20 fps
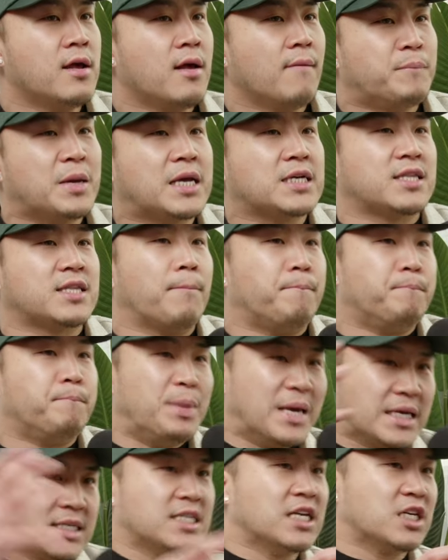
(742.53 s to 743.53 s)
Because the
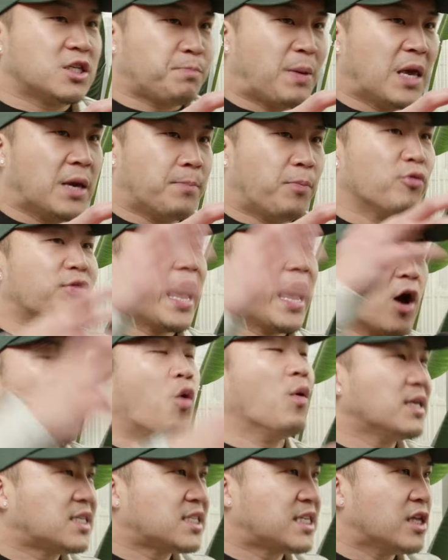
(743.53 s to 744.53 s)
business people, they
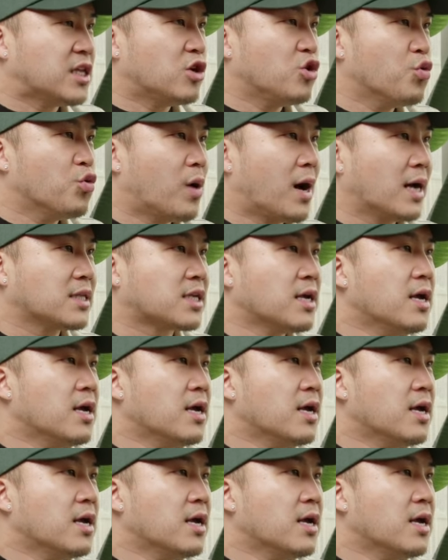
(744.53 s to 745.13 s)
always see the nuance,